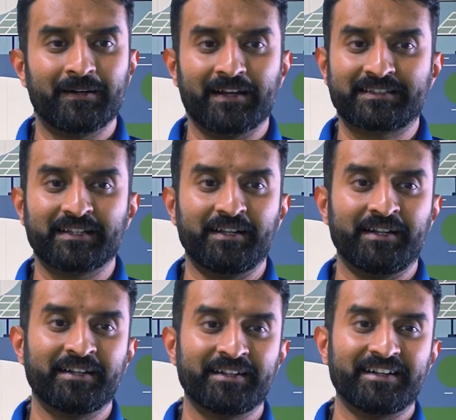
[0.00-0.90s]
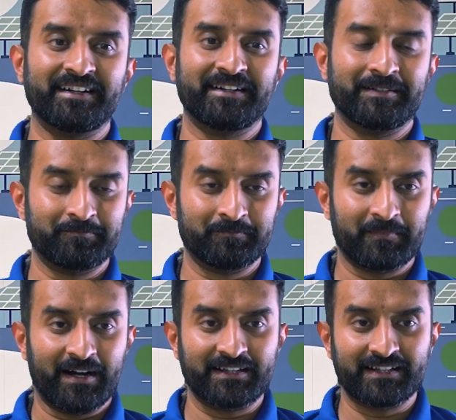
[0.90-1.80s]
Excellent.
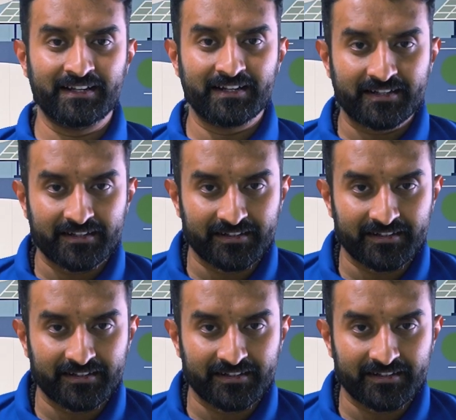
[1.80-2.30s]
I think